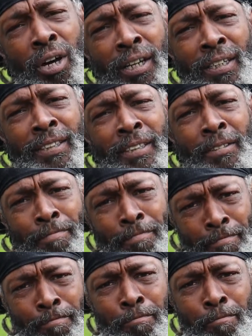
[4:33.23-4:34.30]
54. You
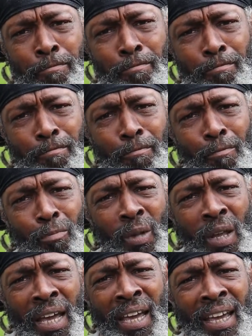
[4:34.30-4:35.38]
look marvellous. You look in great
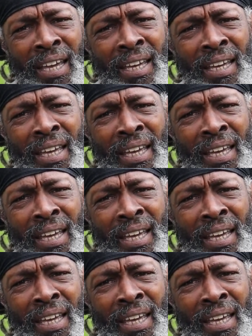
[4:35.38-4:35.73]
condition.